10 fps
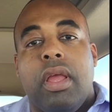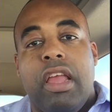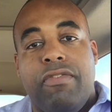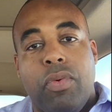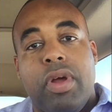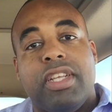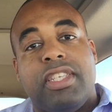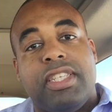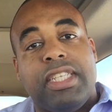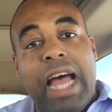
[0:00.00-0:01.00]
if you want to
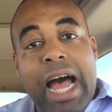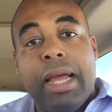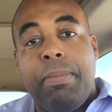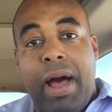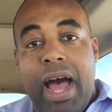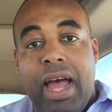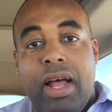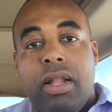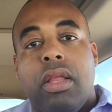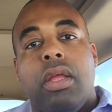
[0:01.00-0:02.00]

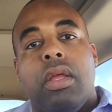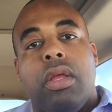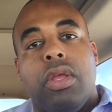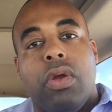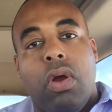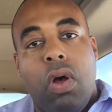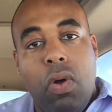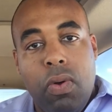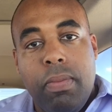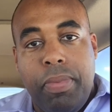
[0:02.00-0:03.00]
stockpile your
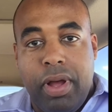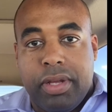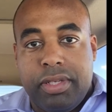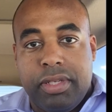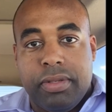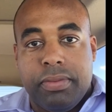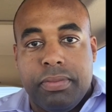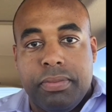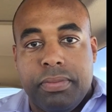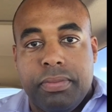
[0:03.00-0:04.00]
own books.
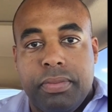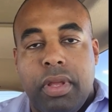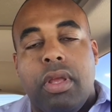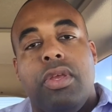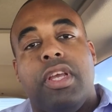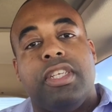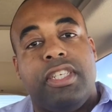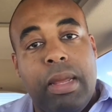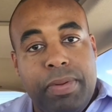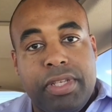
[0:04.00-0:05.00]
You can
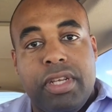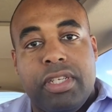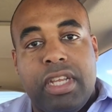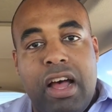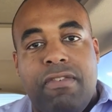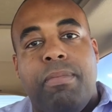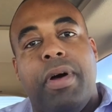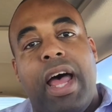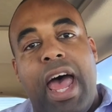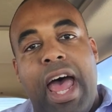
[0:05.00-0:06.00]
ship it to yourself,
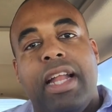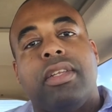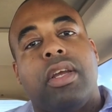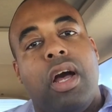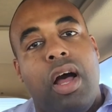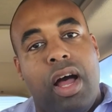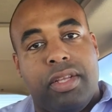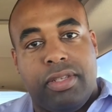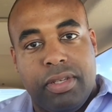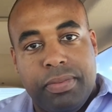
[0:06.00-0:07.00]
but at
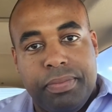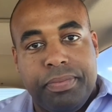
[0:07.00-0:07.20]
cost.